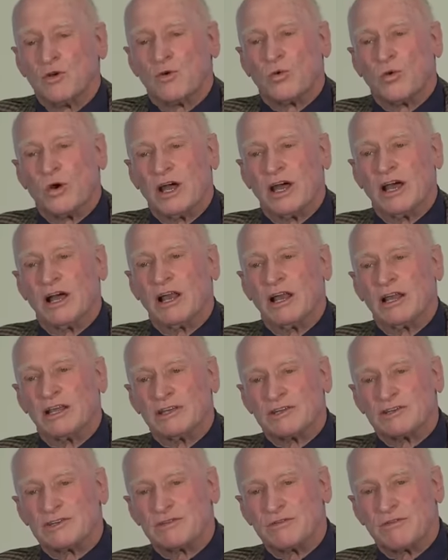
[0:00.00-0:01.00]
Well,
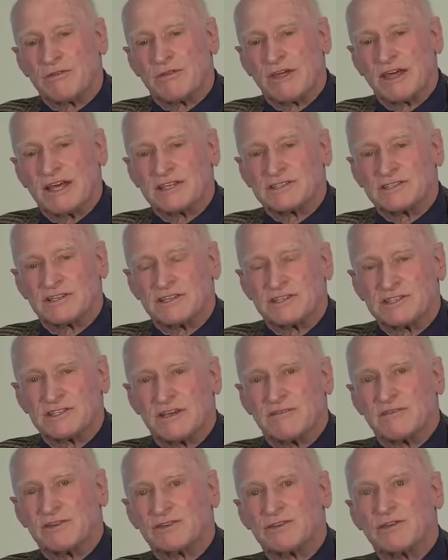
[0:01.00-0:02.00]
in
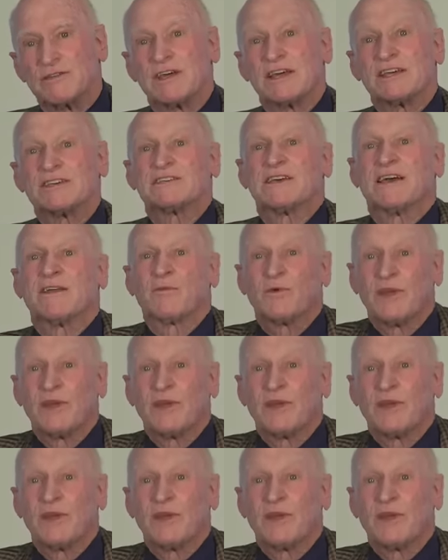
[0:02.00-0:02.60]
2007, 2008,